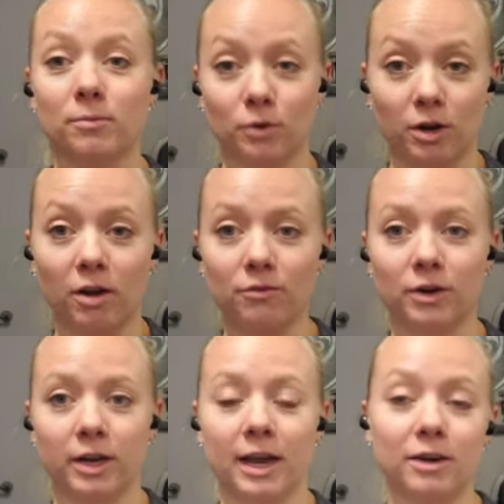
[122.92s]

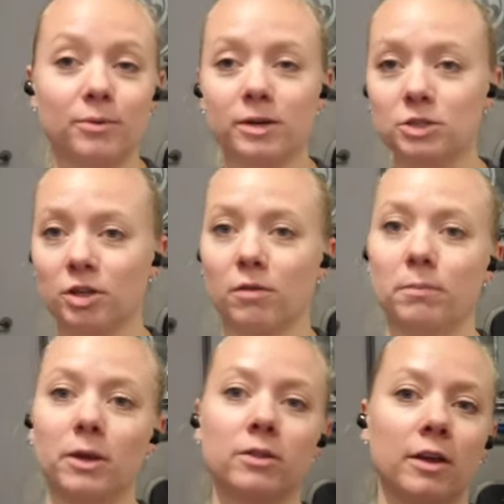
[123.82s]
recovering, I don't want to just
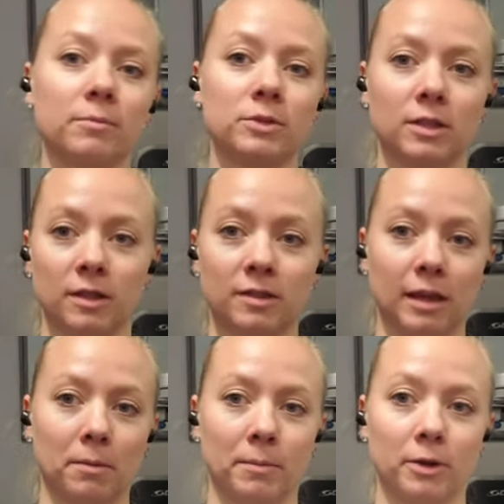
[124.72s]
build up to the
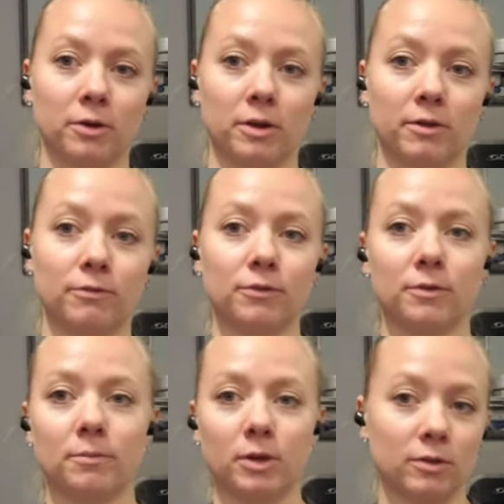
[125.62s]
same amount of
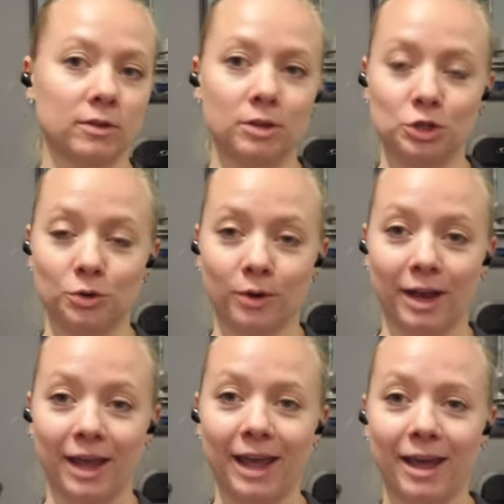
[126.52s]
muscle tissue I
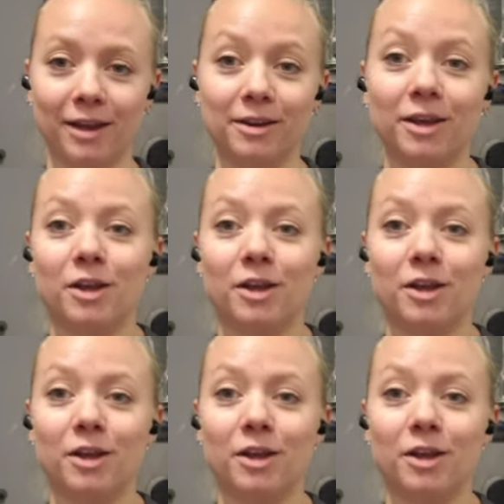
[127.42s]
had,